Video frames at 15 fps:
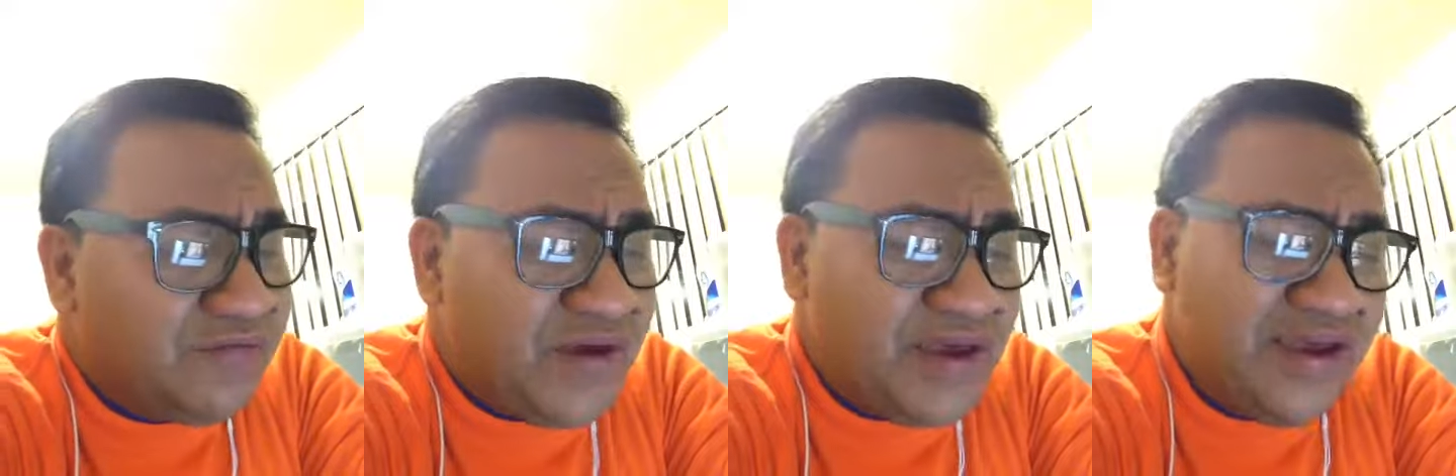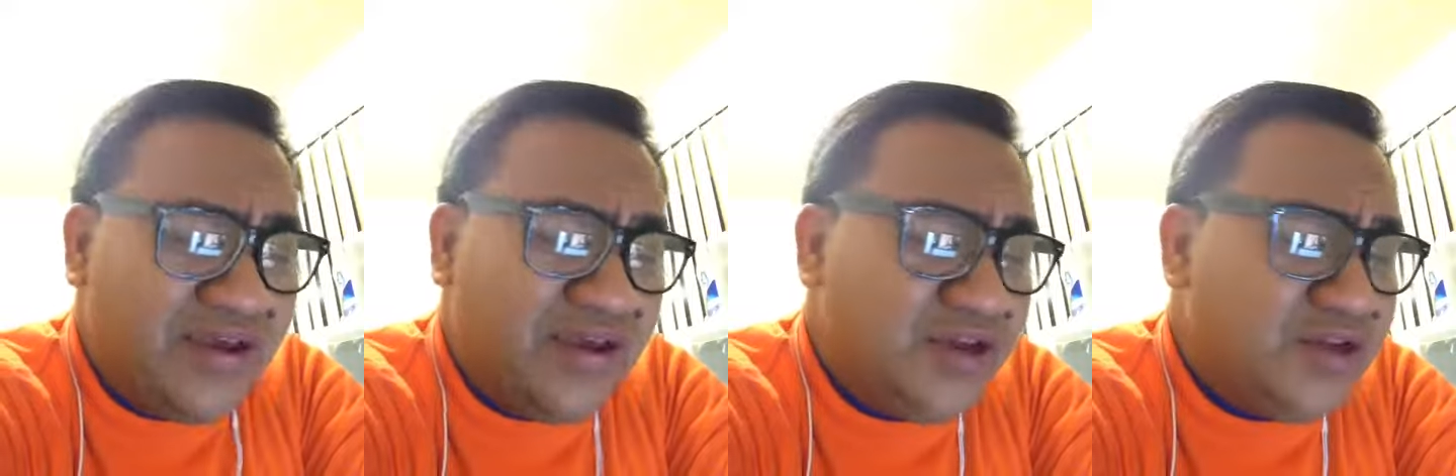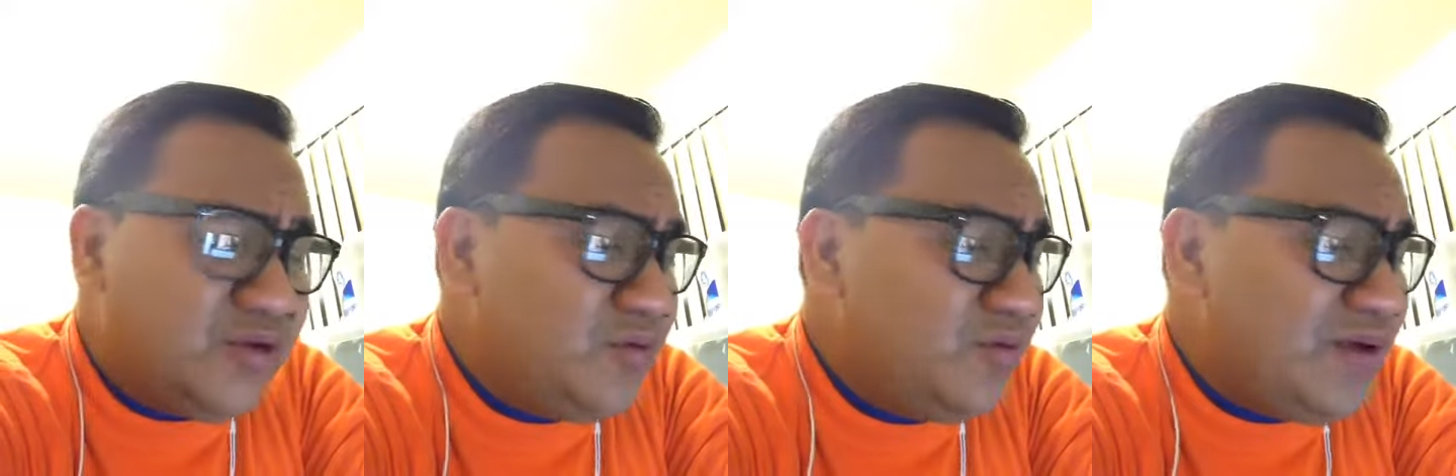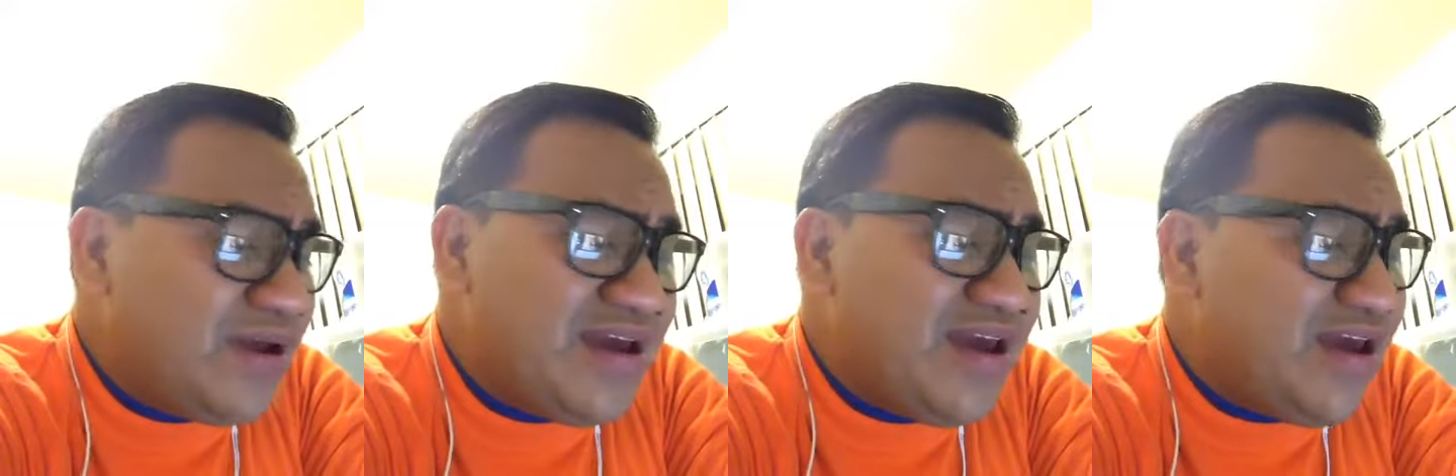fade
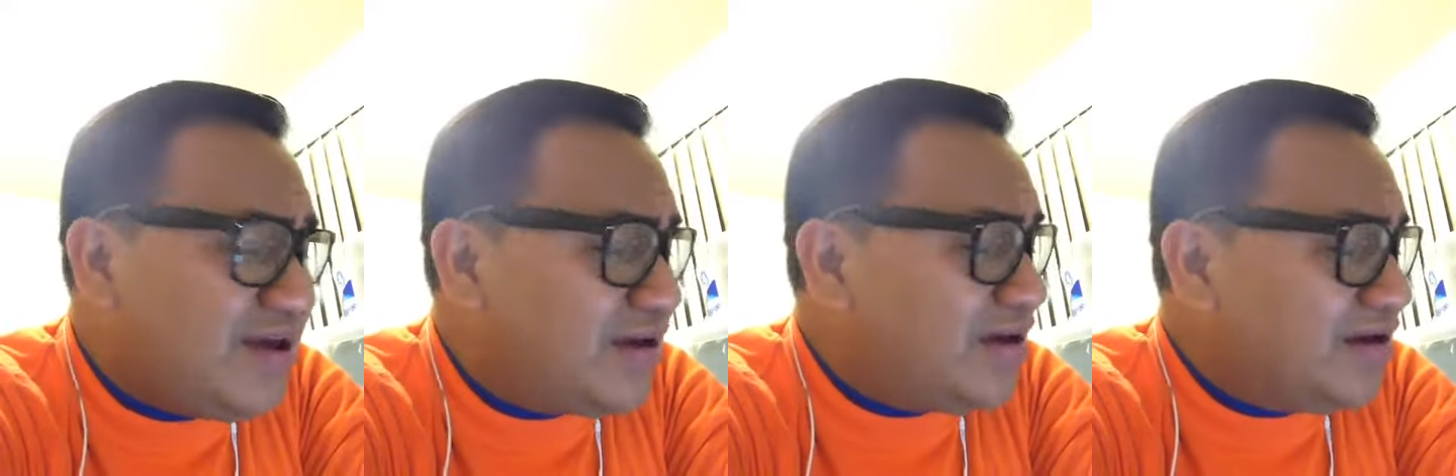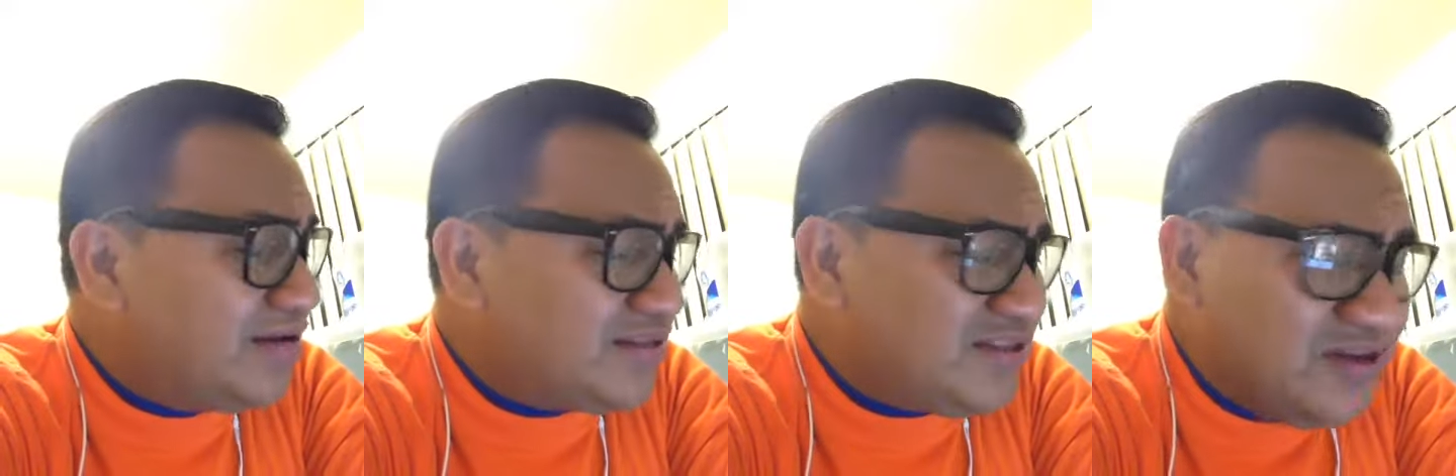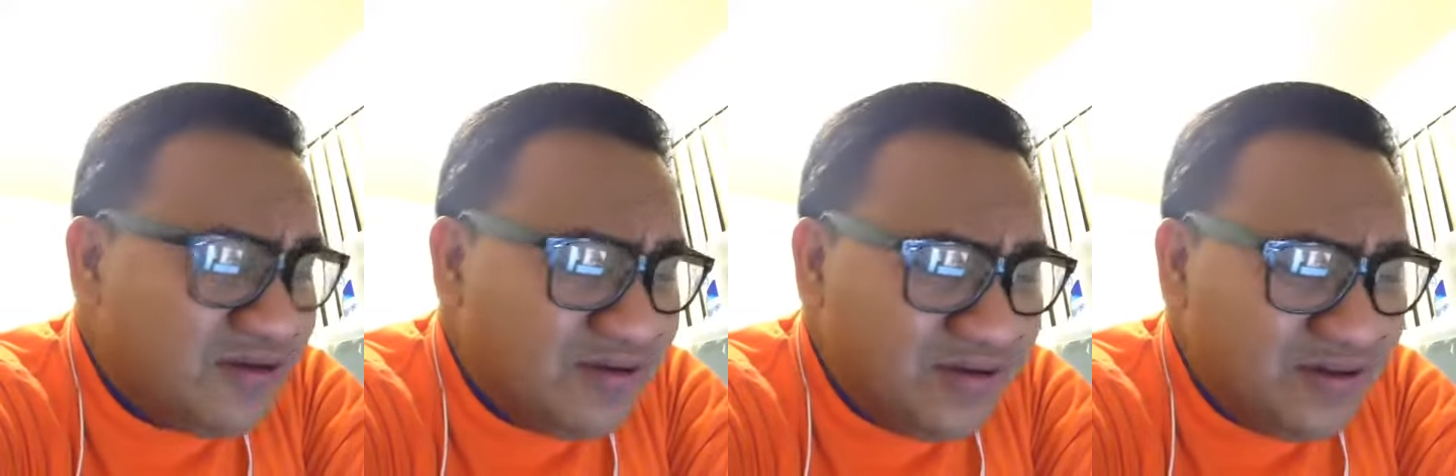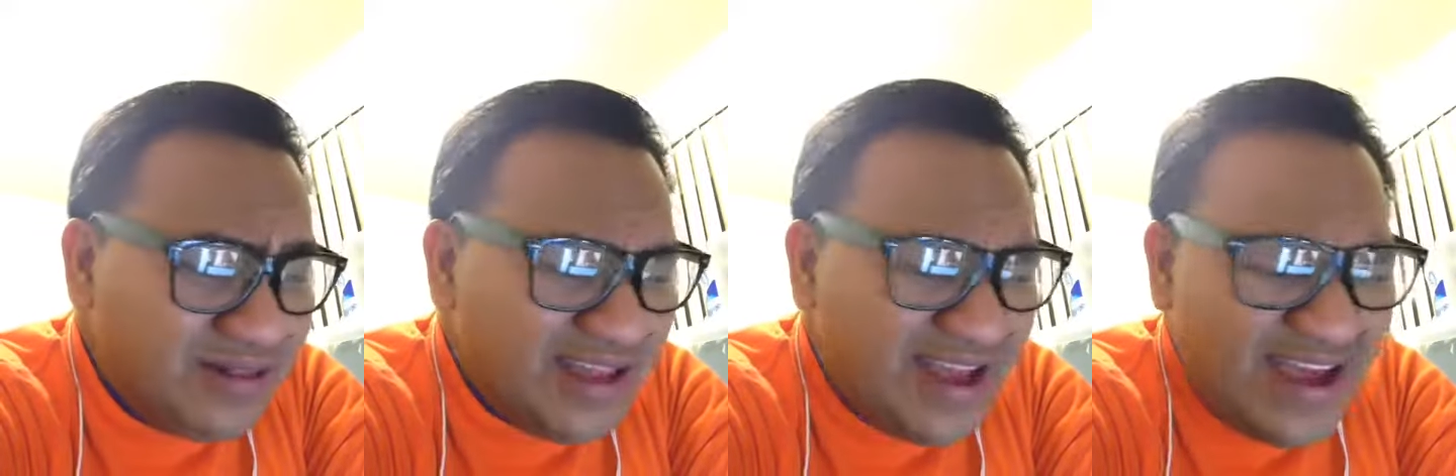away.
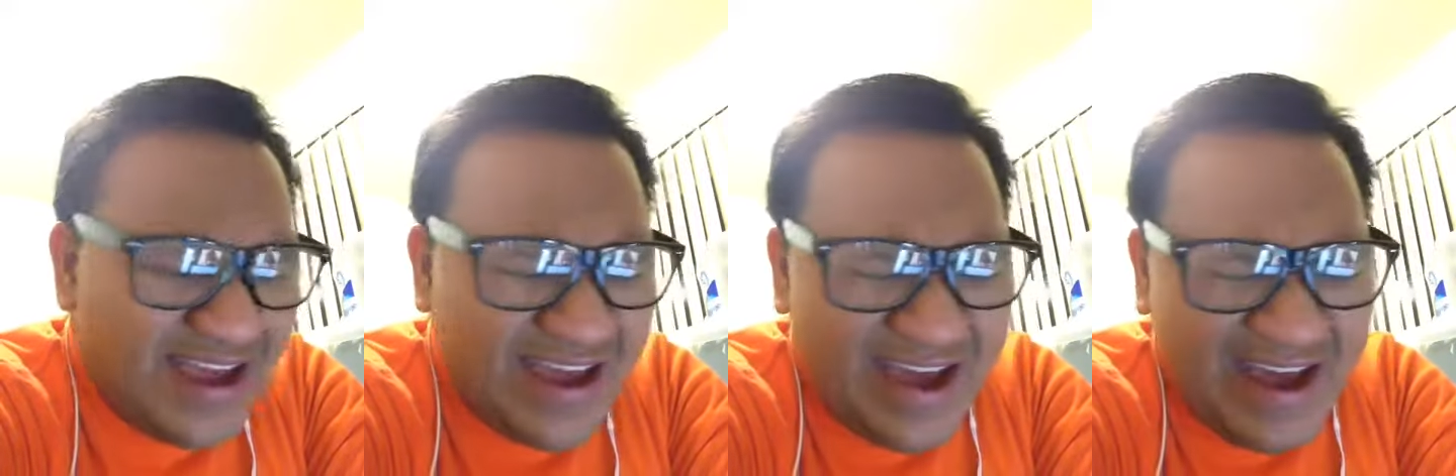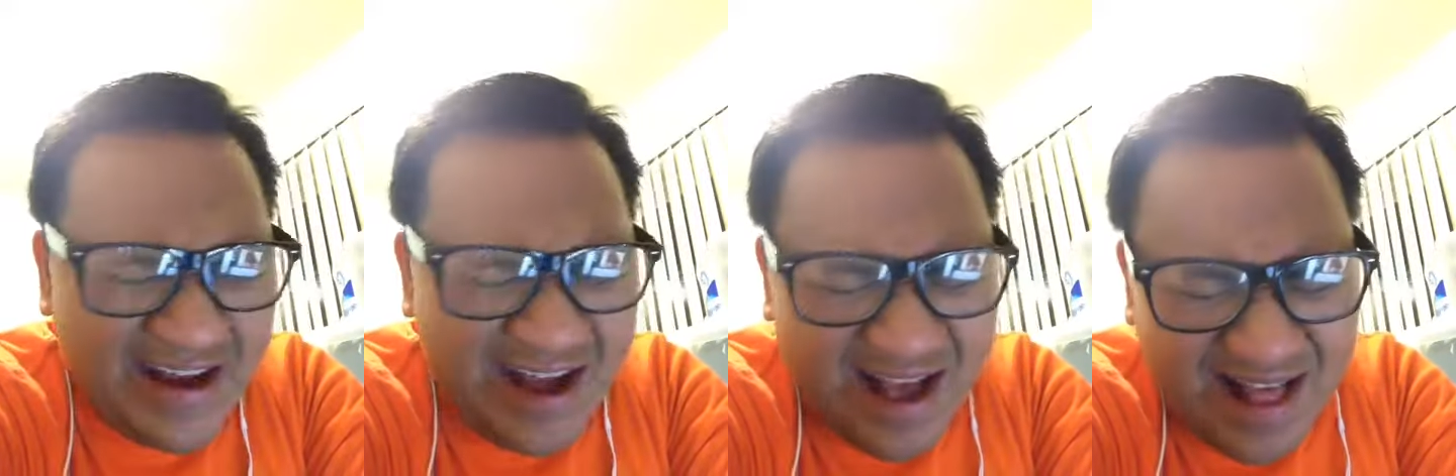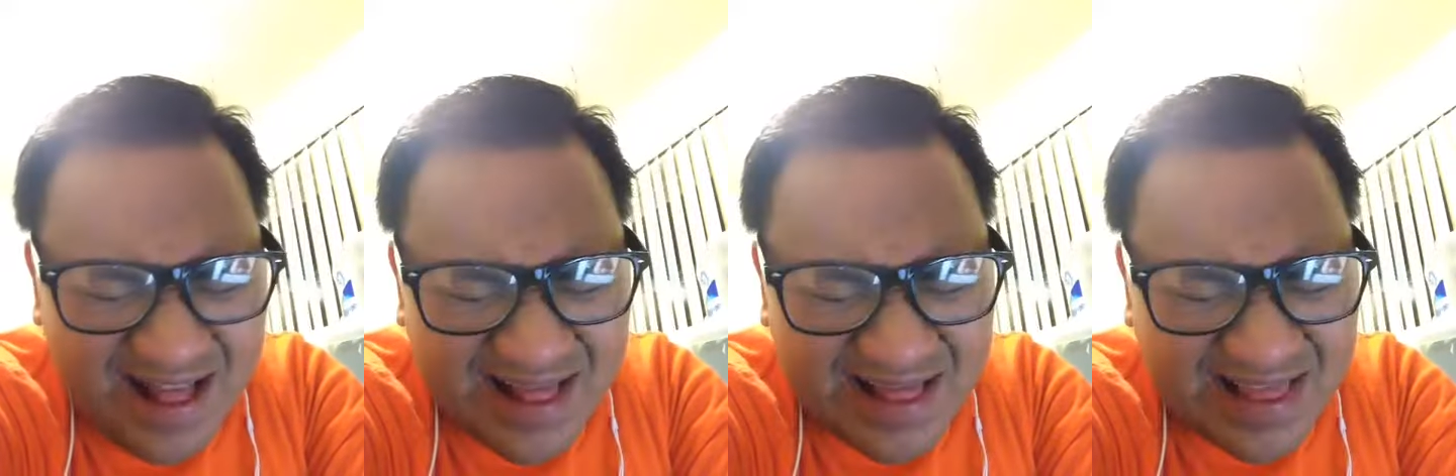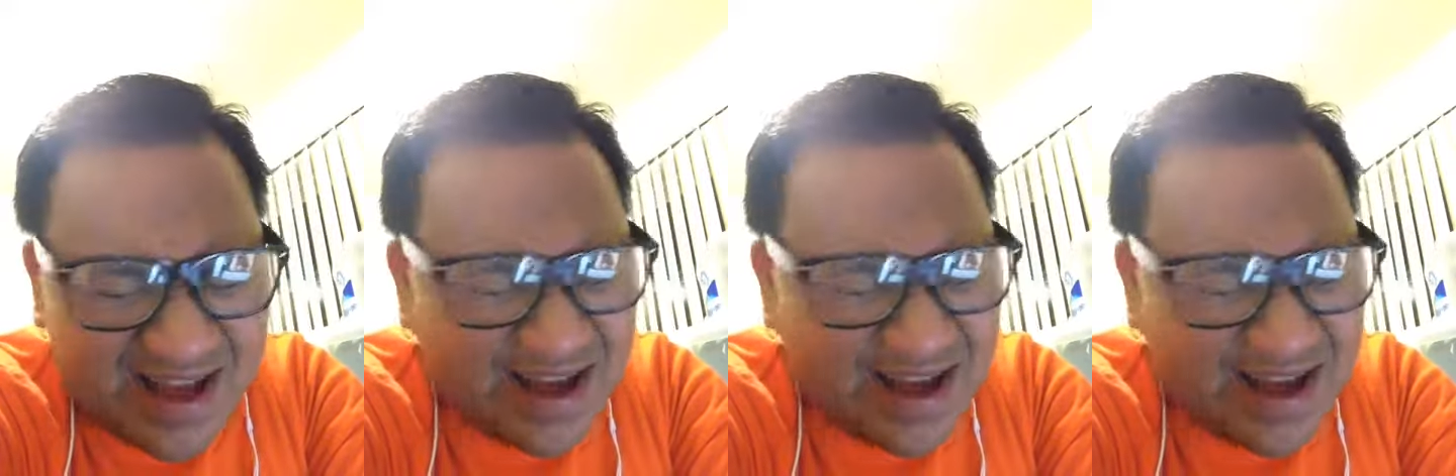Don't let our